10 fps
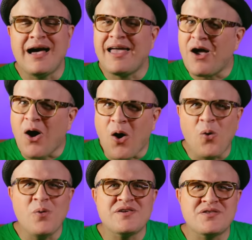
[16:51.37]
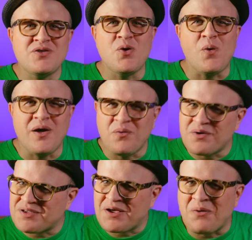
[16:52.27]
I always knew it
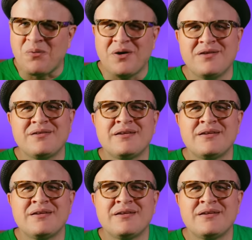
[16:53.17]
was a good one.